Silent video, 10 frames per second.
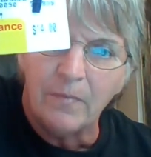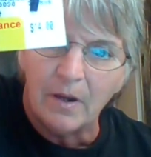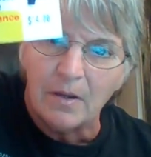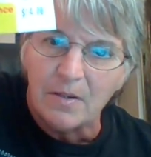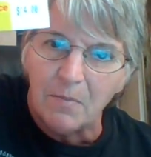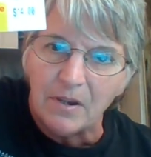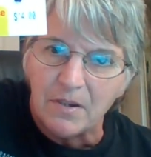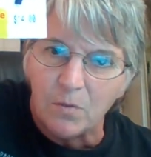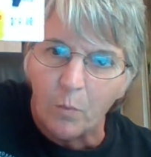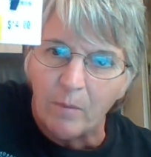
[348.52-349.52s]
It is
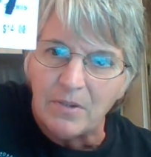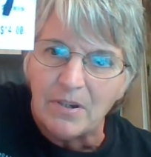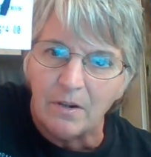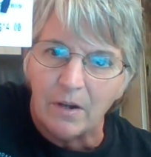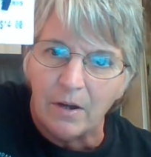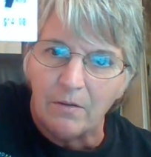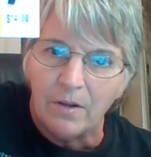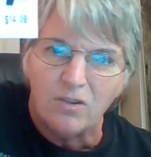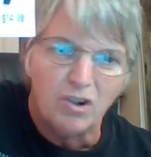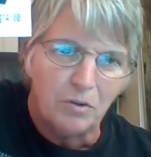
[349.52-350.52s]
men's and women's
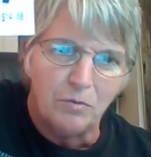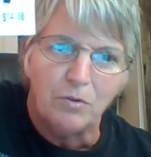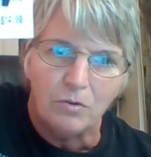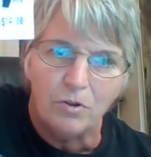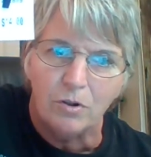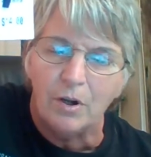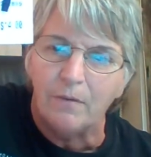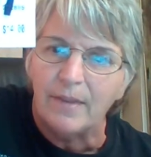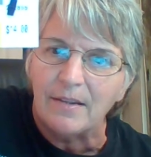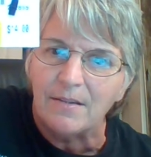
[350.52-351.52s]
clothing, juniors,
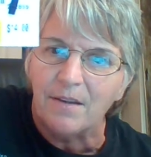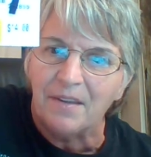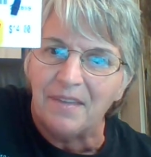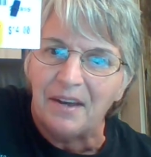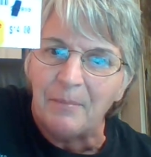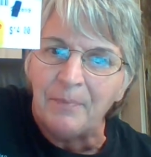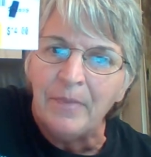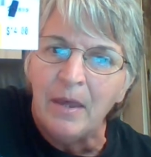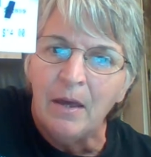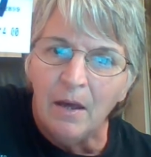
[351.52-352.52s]
things like that.
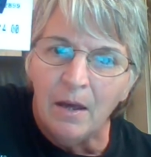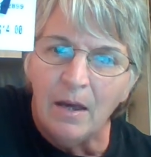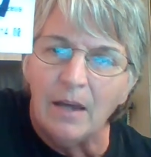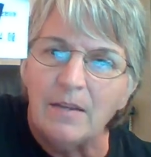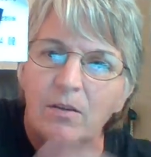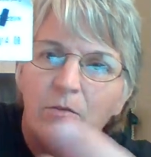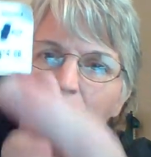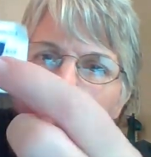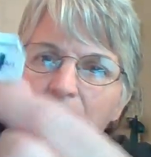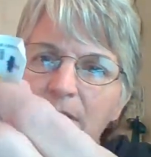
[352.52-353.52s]
And so you're
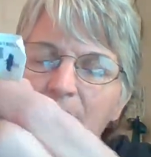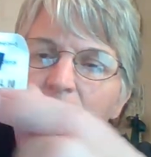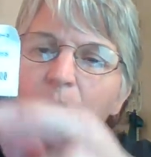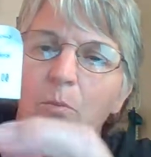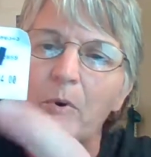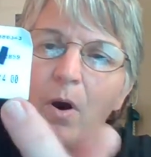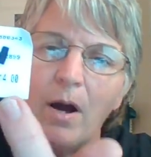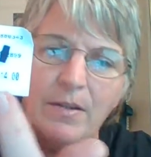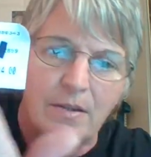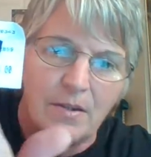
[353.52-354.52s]
going to see their
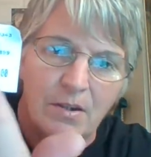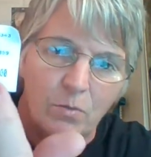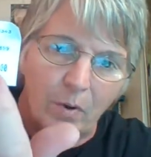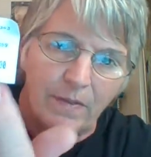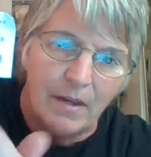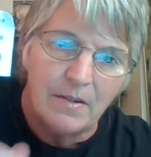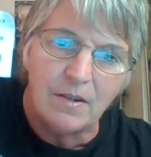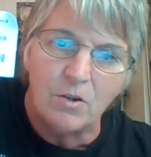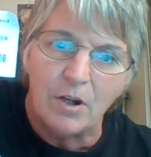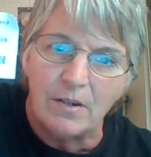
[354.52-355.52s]
price. This is what they
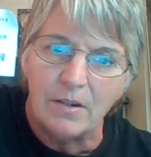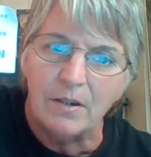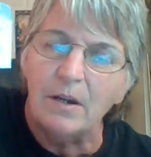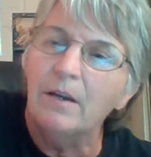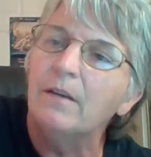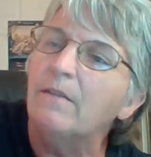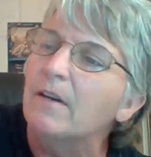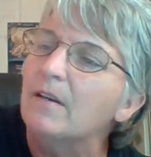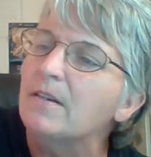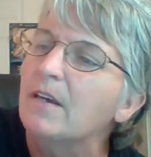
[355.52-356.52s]
suggested that
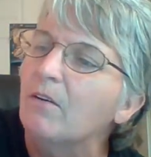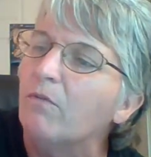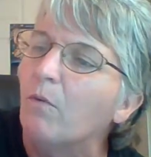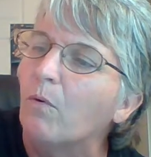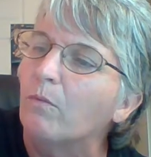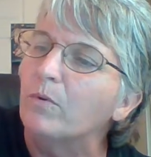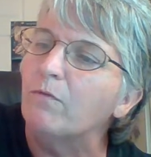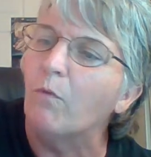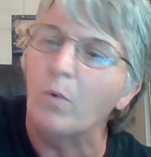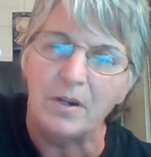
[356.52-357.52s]
it sell for was
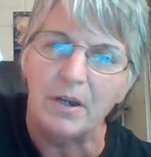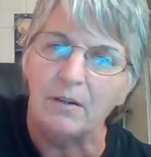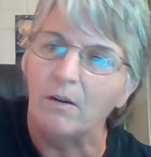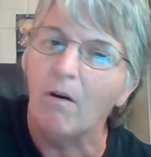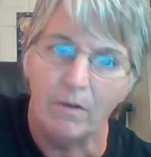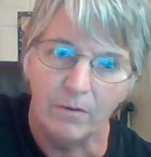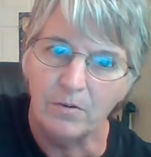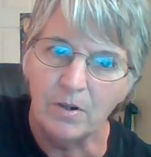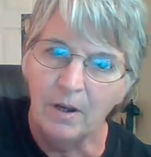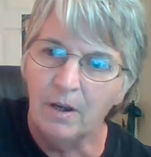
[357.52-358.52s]
$14.
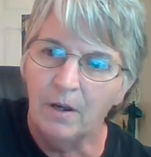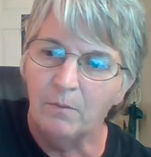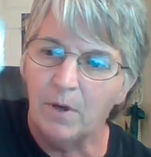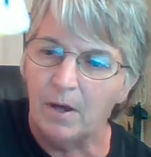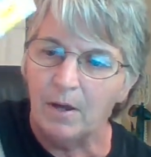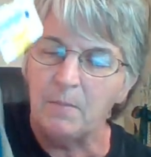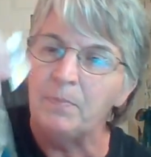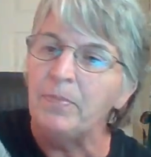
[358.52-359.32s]
Okay.